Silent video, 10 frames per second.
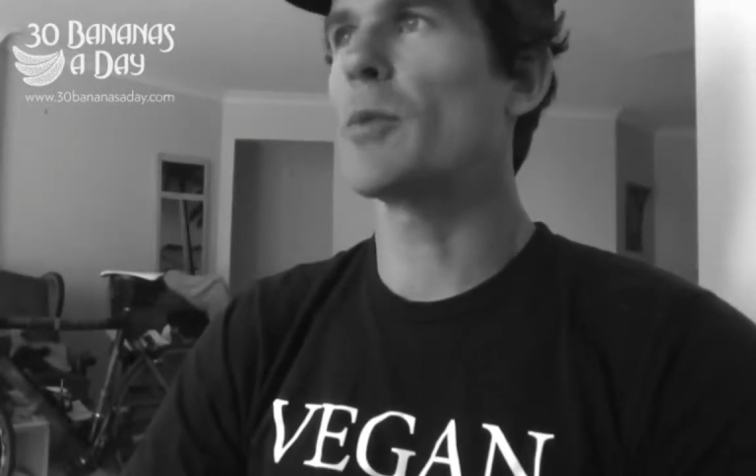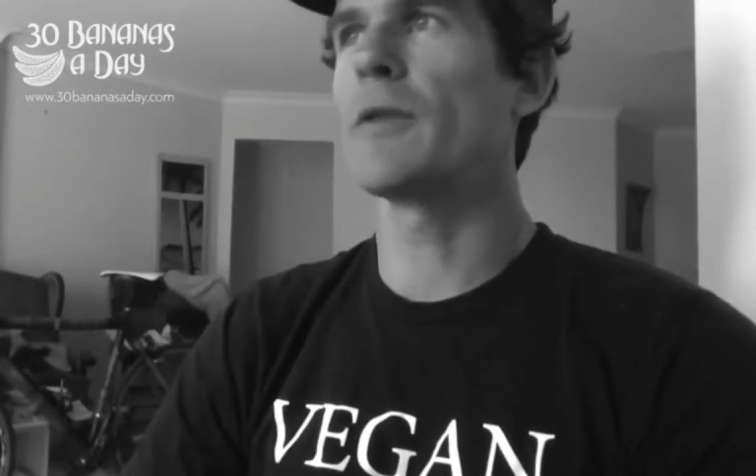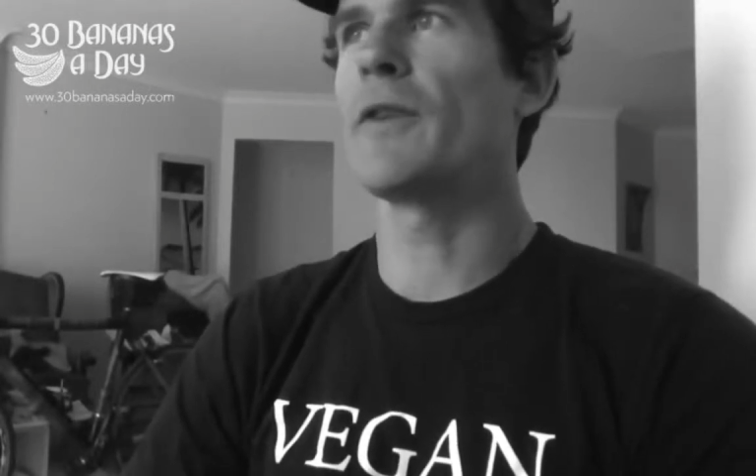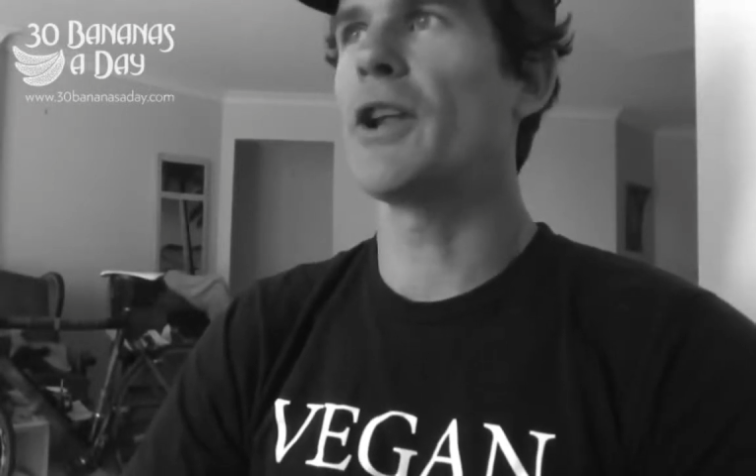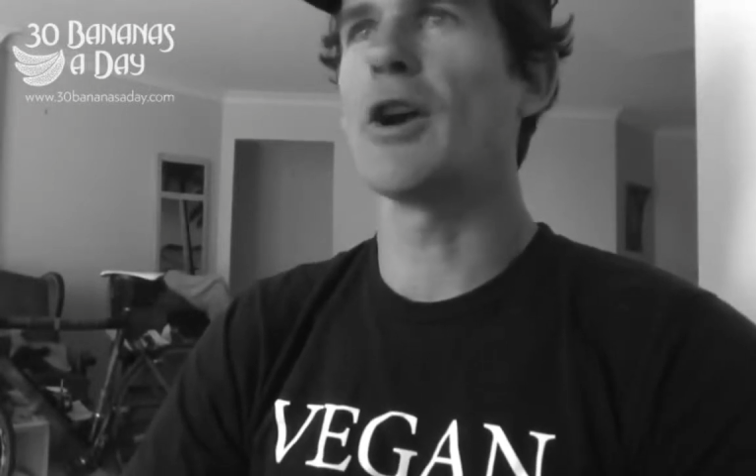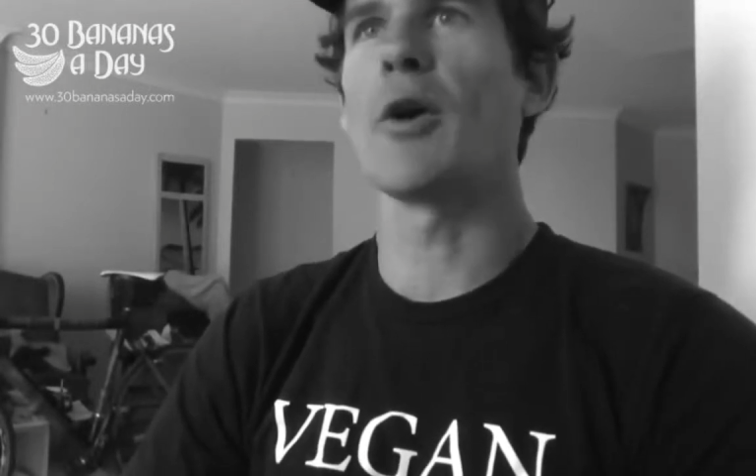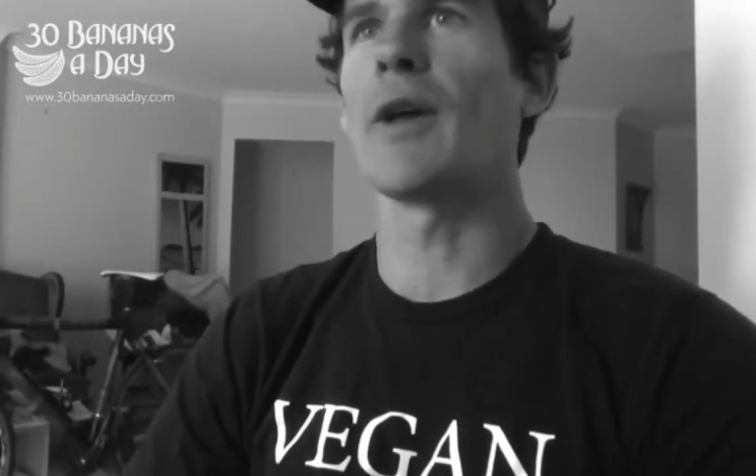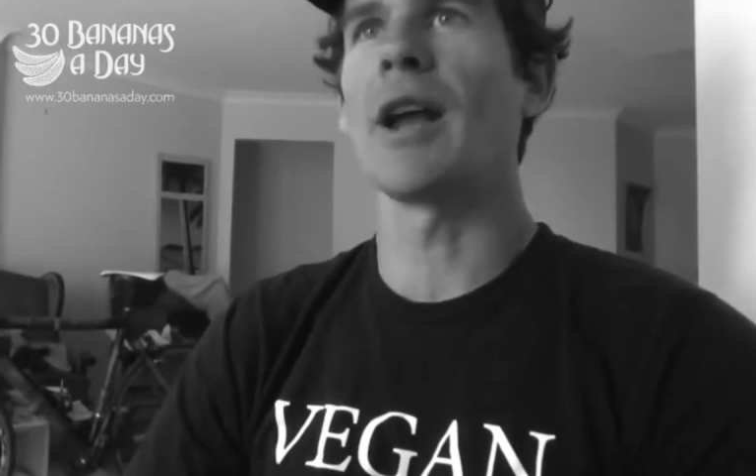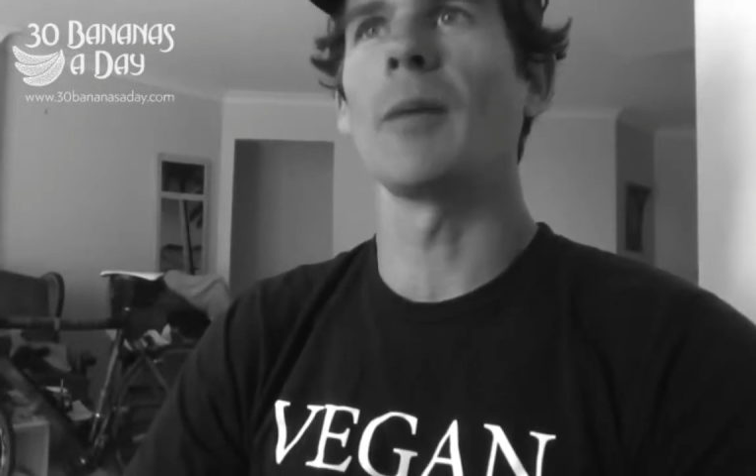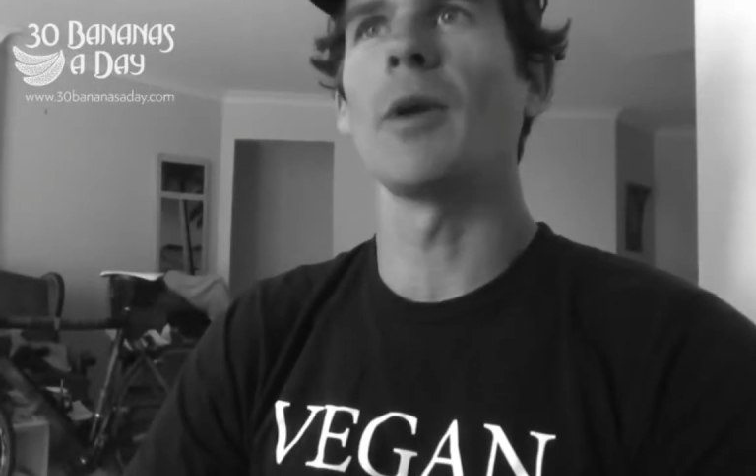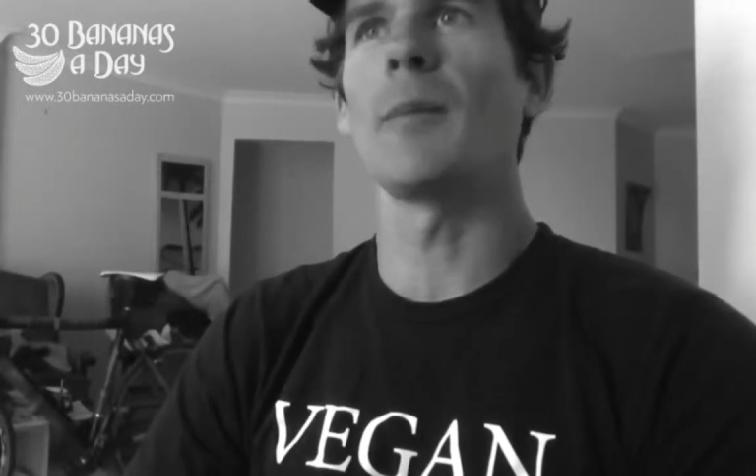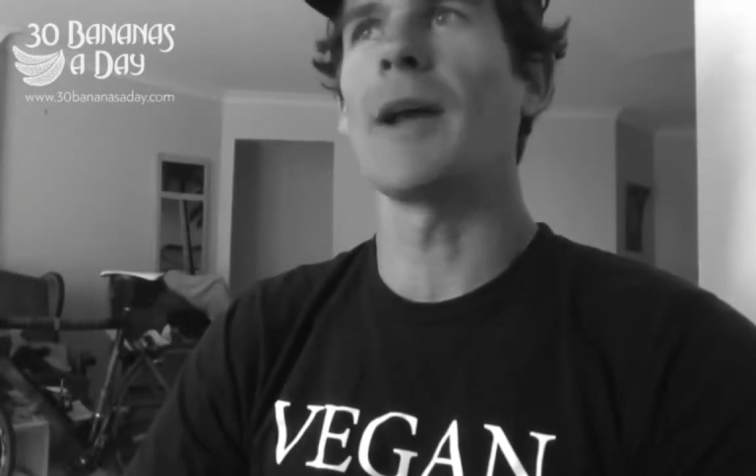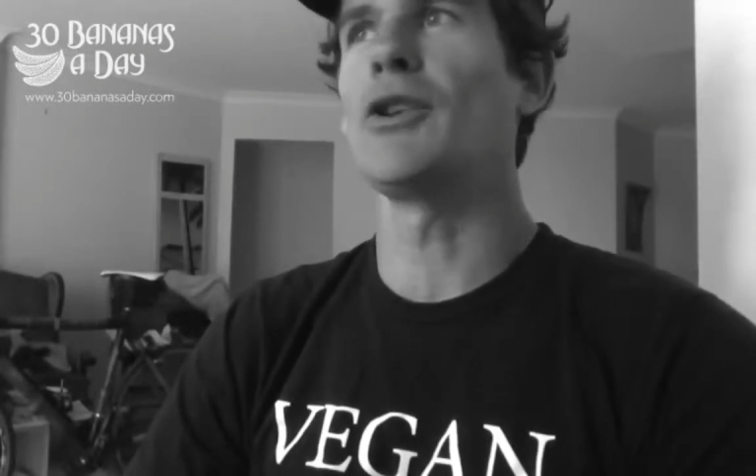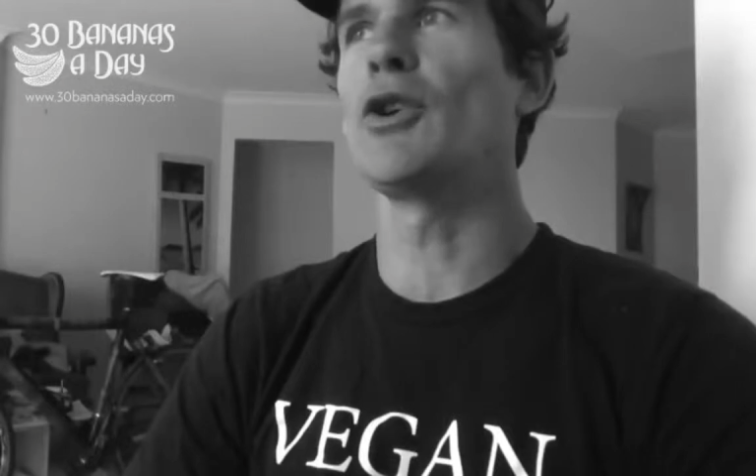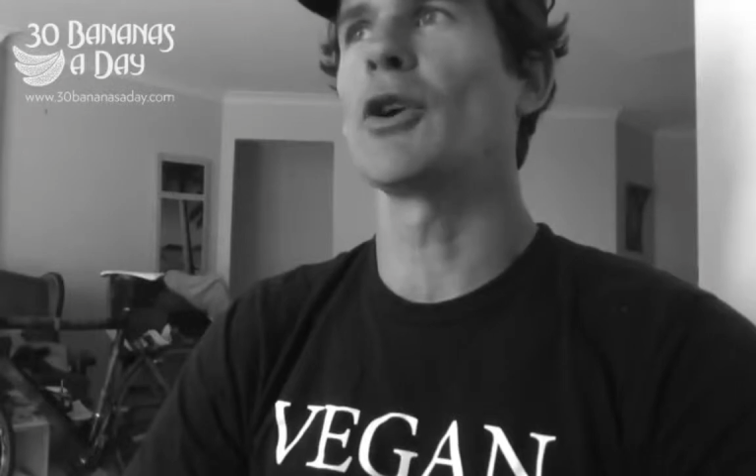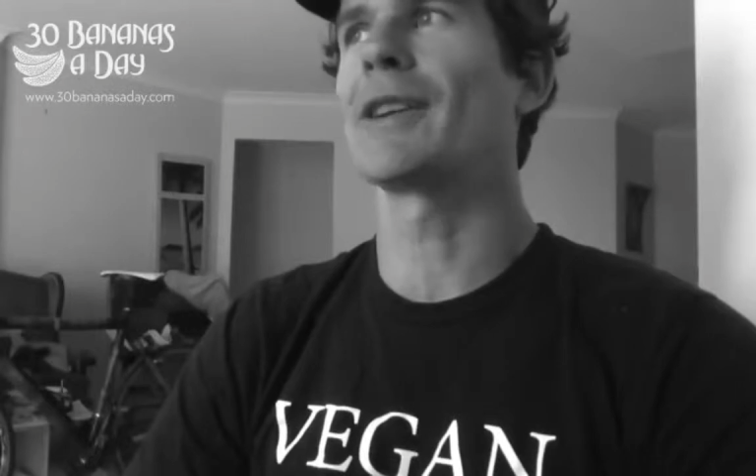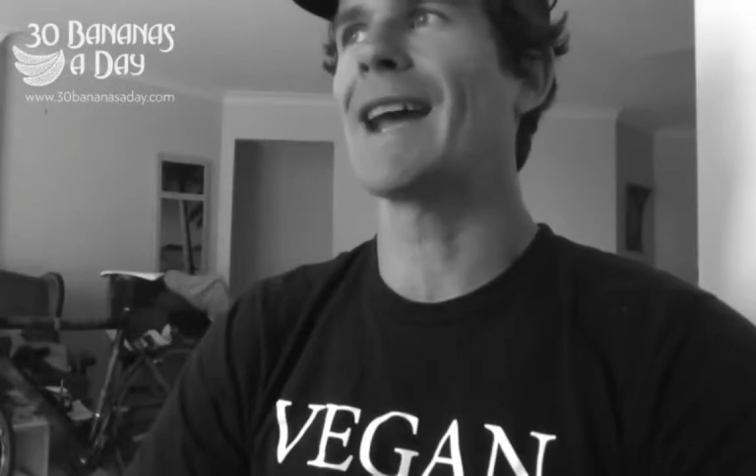me the video on that. And I'm like, "Man, you got